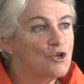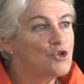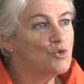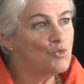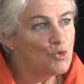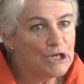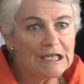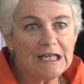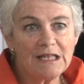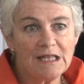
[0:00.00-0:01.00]
to
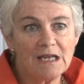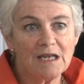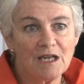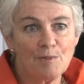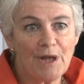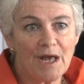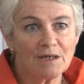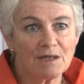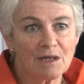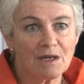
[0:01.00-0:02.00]
really thinking
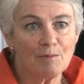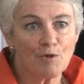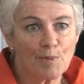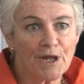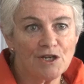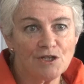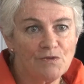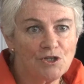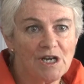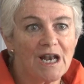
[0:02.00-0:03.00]
about multiplication
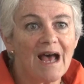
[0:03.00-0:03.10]
division in